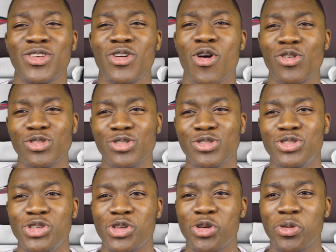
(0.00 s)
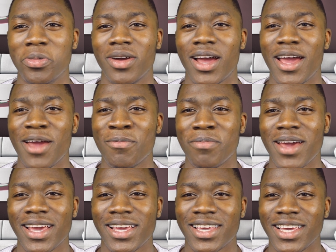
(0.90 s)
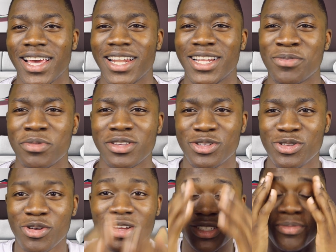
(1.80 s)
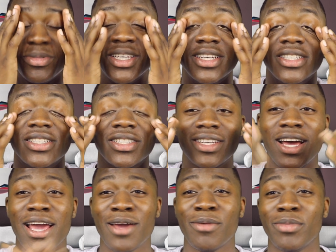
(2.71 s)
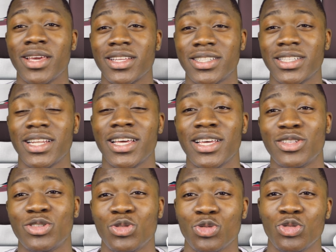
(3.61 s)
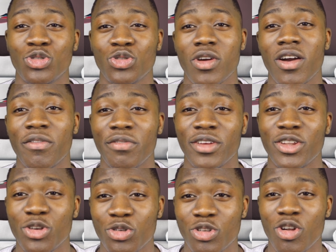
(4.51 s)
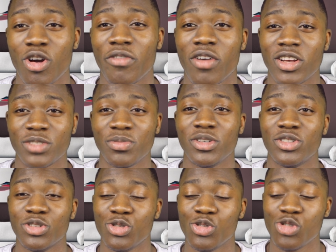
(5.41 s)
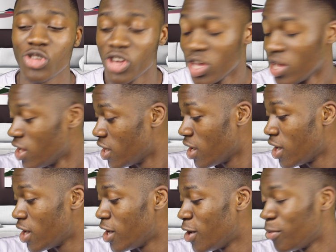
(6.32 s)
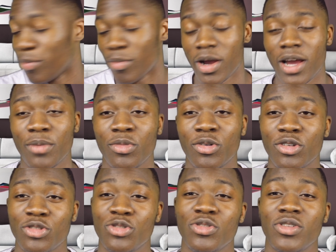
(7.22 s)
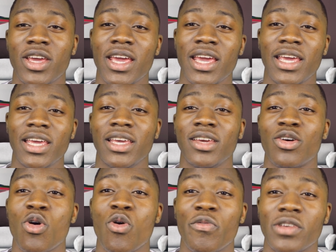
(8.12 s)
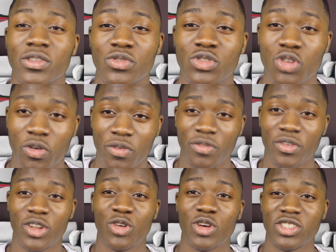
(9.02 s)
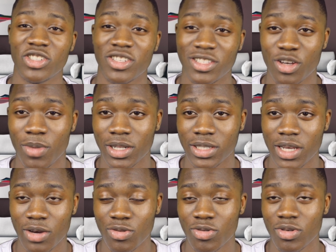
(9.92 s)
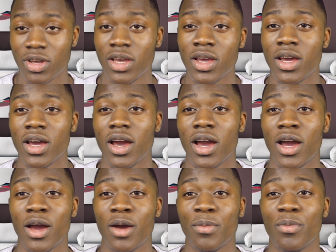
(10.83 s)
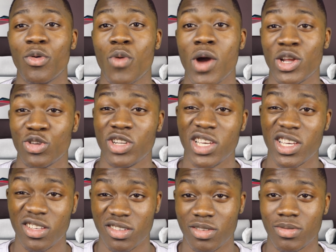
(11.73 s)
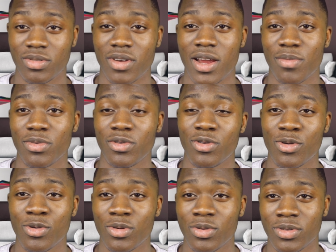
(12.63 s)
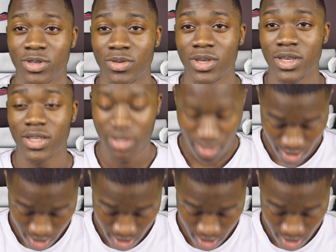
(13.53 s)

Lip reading: Yo YouTube, I am back again. It's Mr. 200 meters. I am here today to do a video you lot have asked me to do. I'm gonna do a all things photography video, as you can tell by the title. While you're there, subscribe. Cool, sweet.